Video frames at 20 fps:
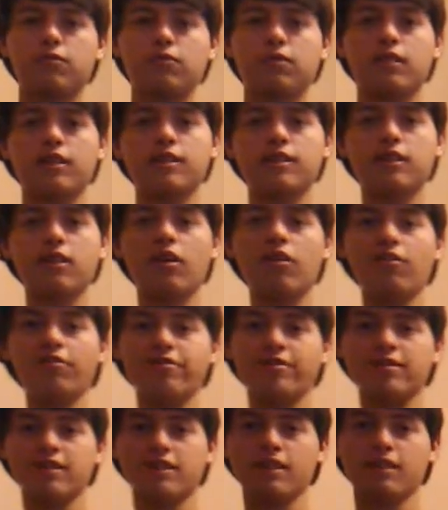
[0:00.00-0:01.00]

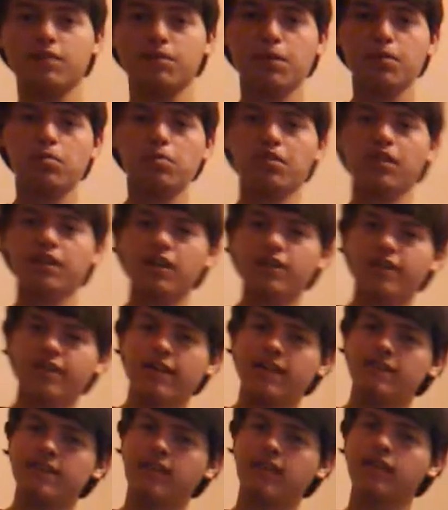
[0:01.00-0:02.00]
Itself, since people think of
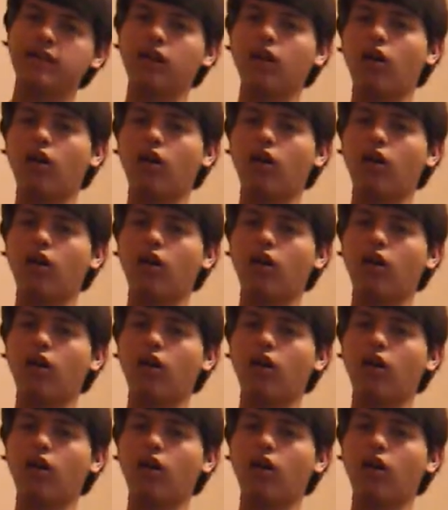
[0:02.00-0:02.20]
it as like the